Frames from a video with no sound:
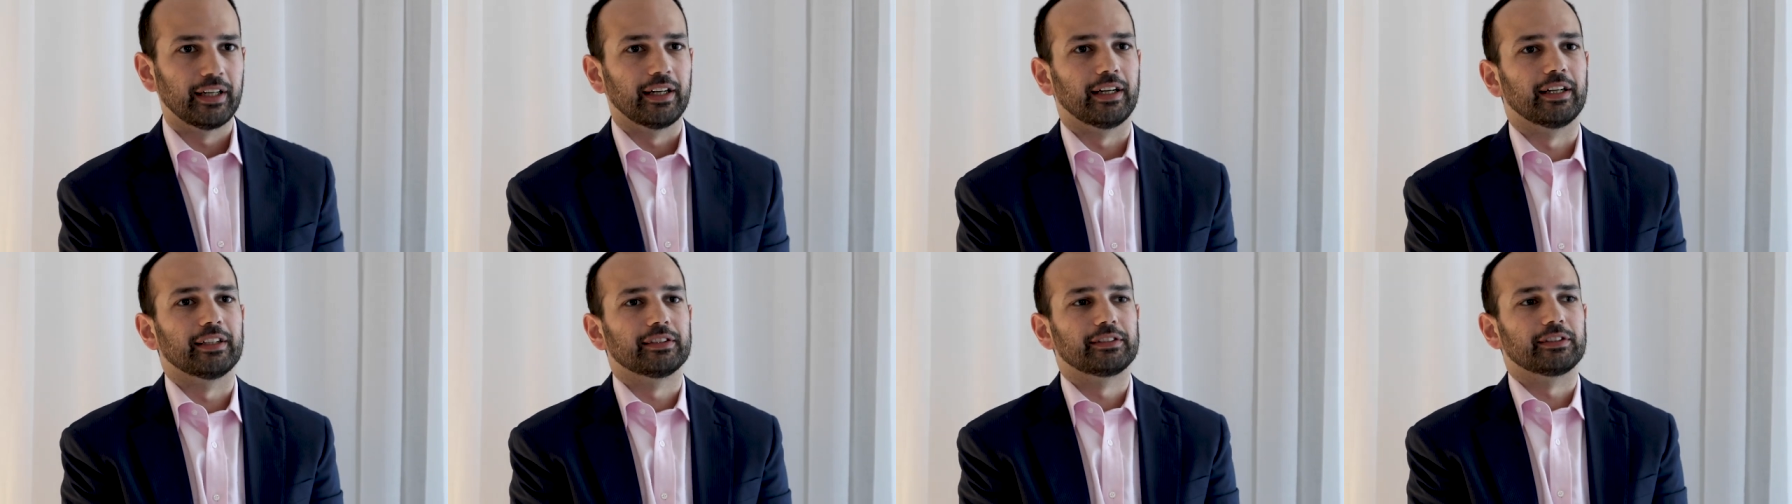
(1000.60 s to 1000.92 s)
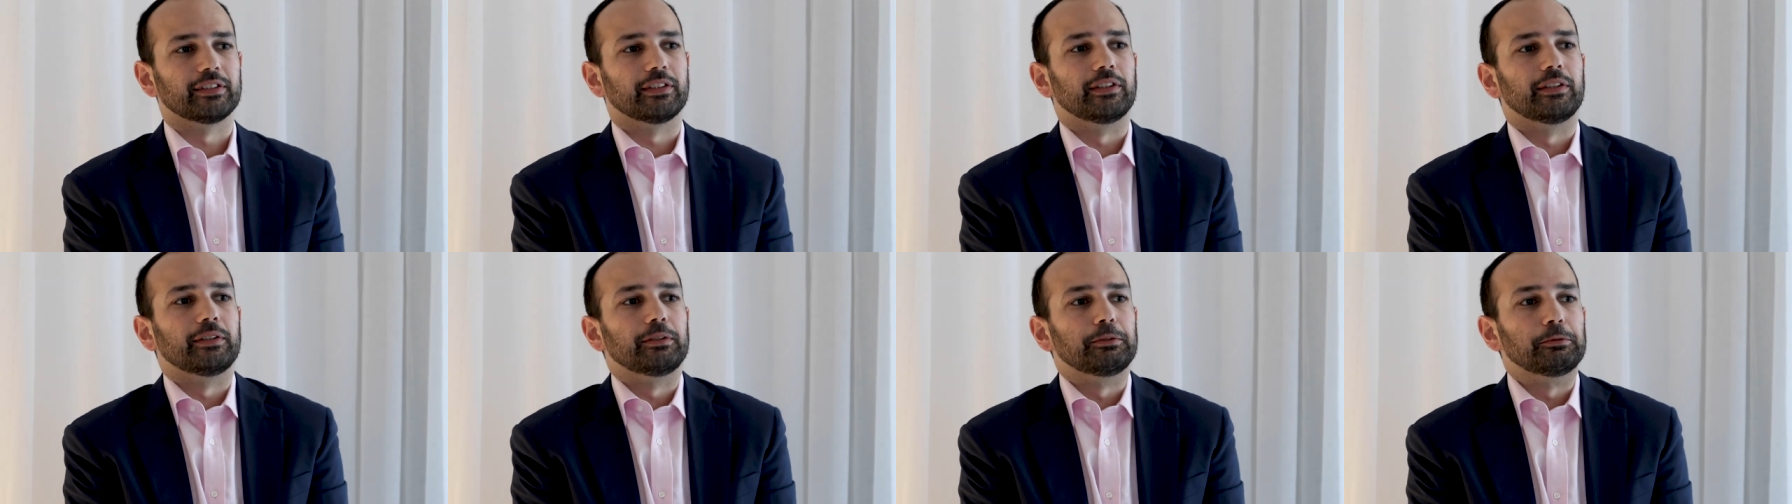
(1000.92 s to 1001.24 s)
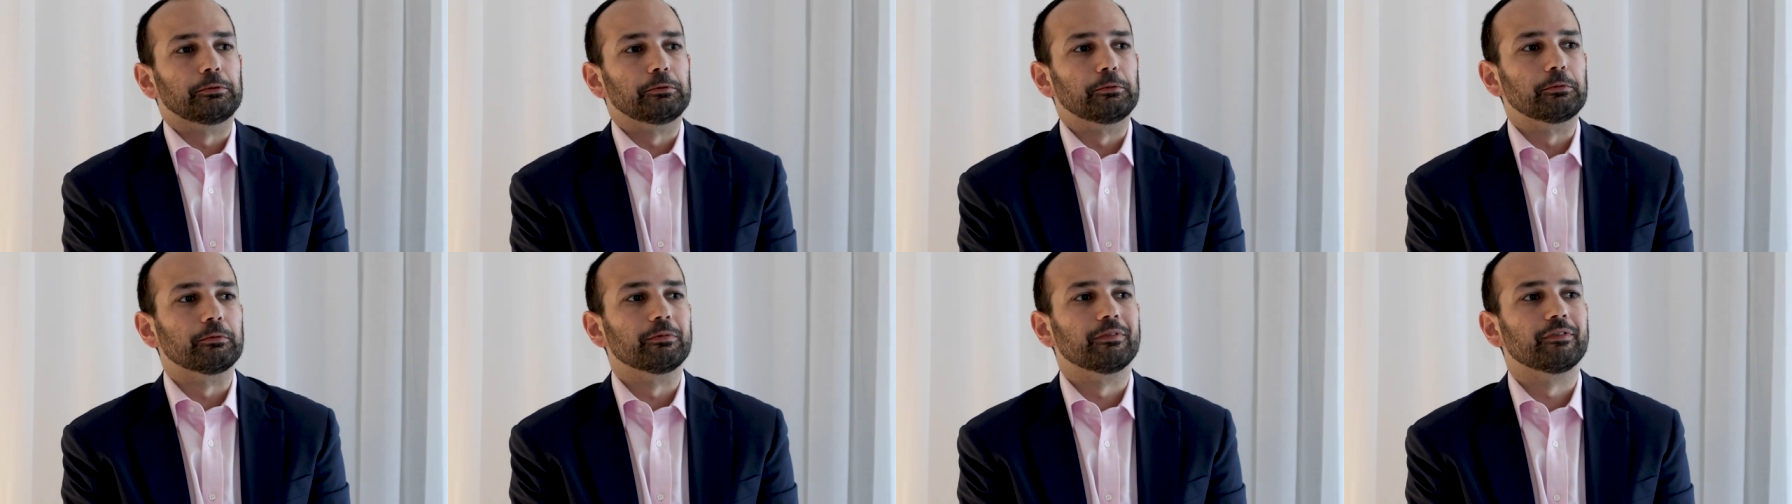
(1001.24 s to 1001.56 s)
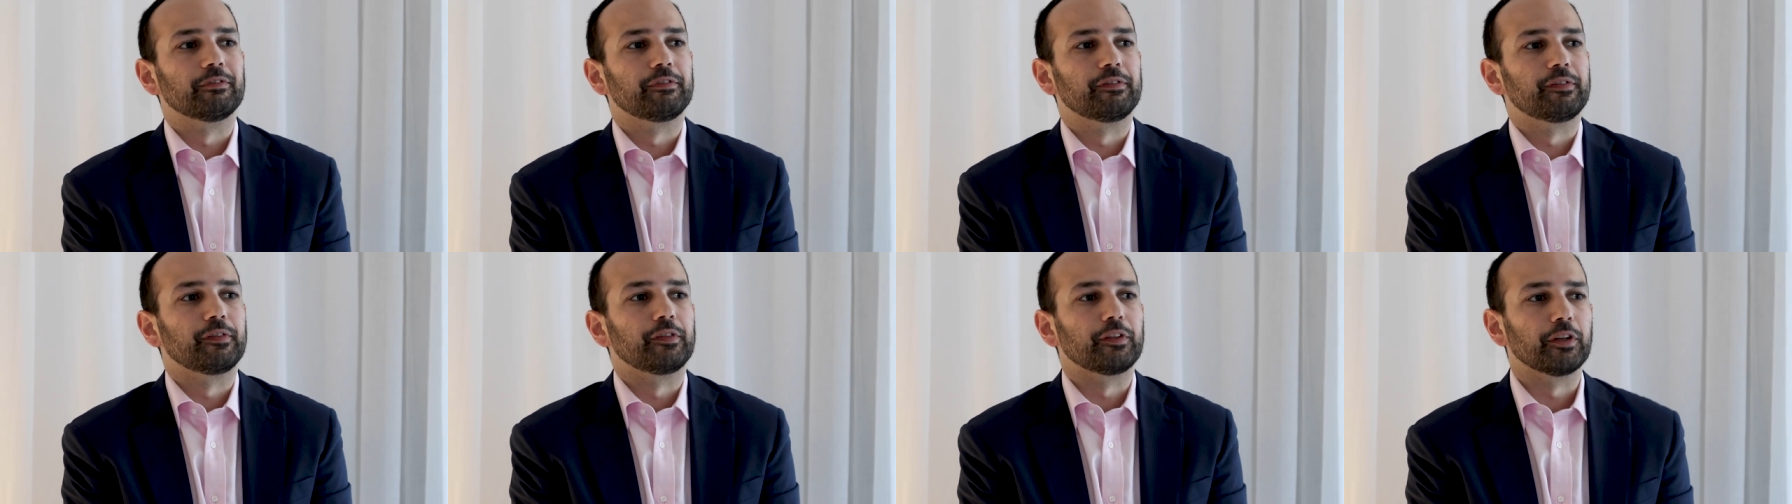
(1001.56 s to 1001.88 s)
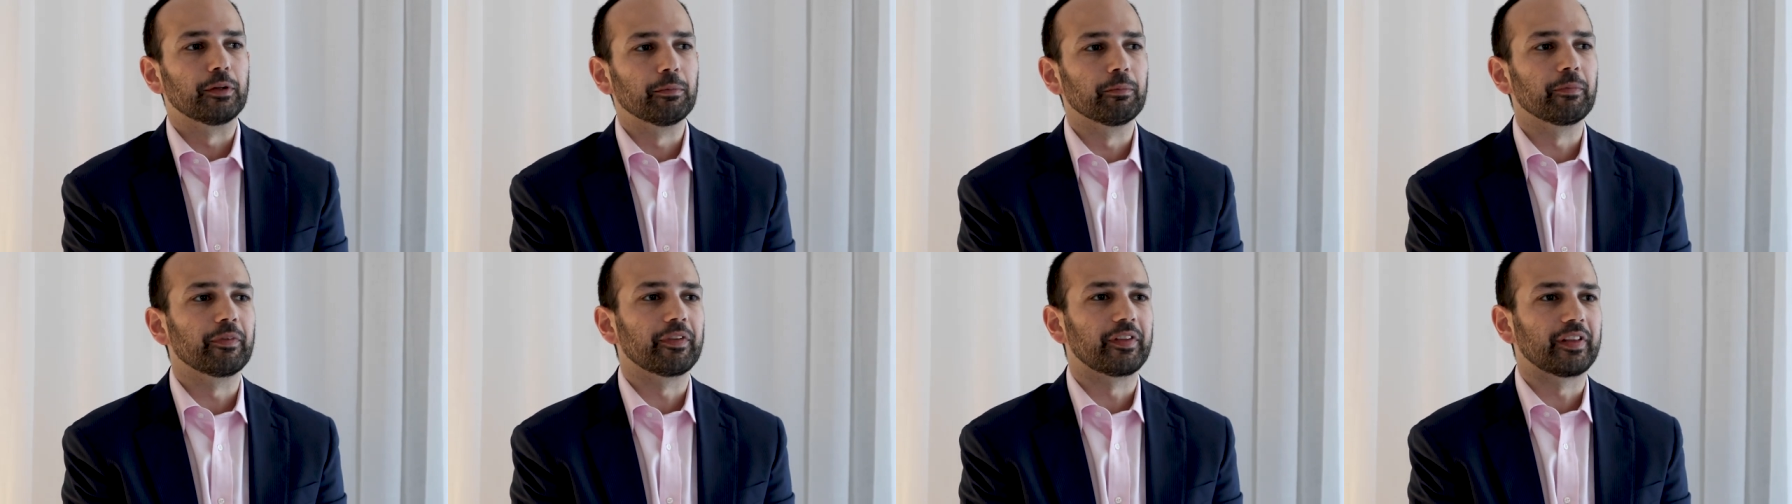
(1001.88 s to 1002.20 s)
Uh, so
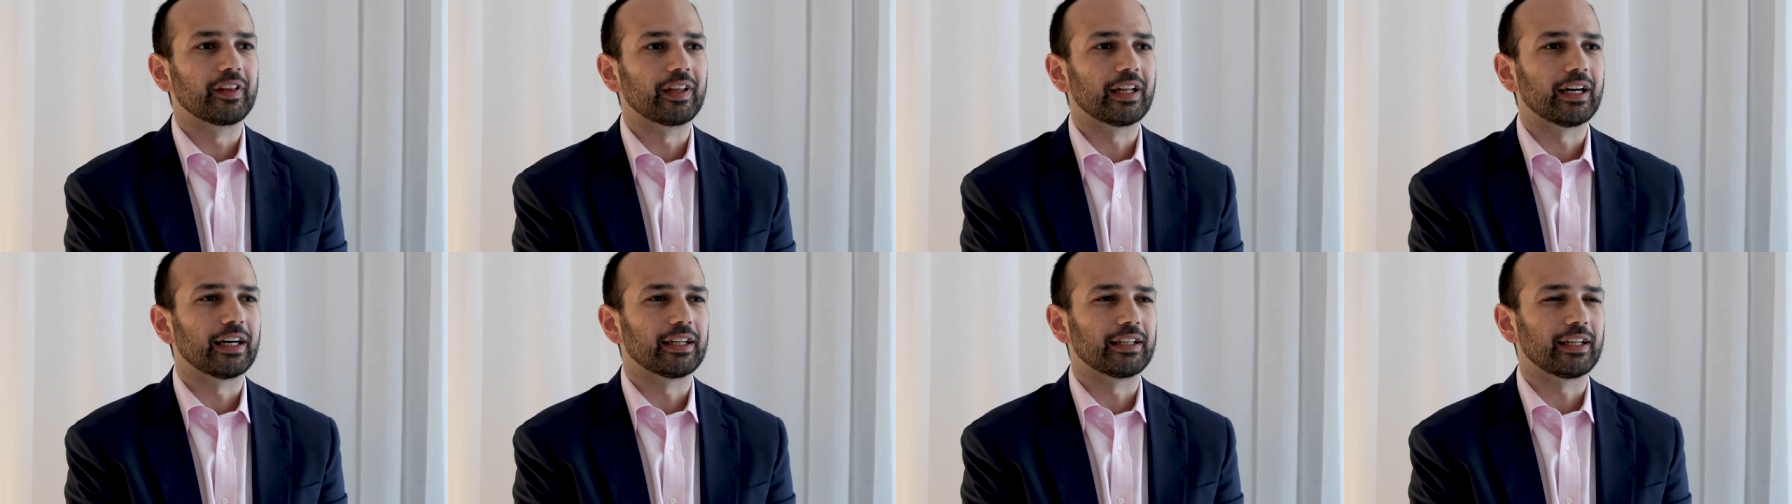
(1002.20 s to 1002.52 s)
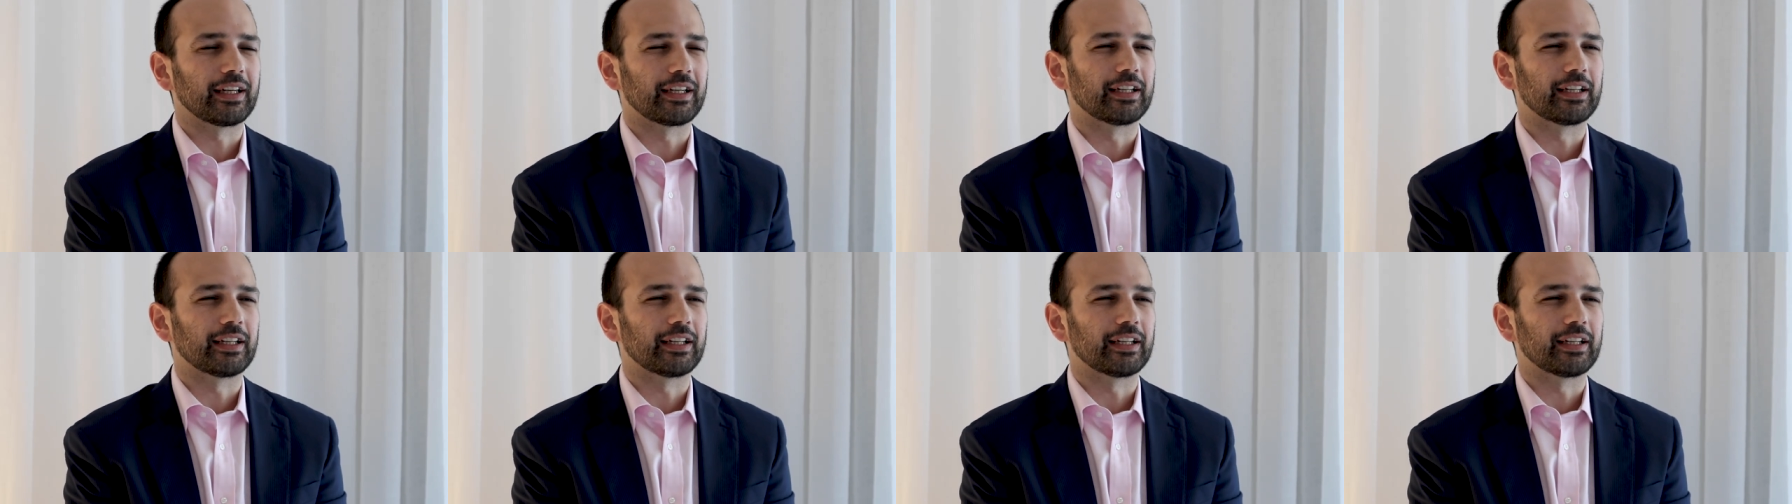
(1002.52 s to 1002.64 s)
from that,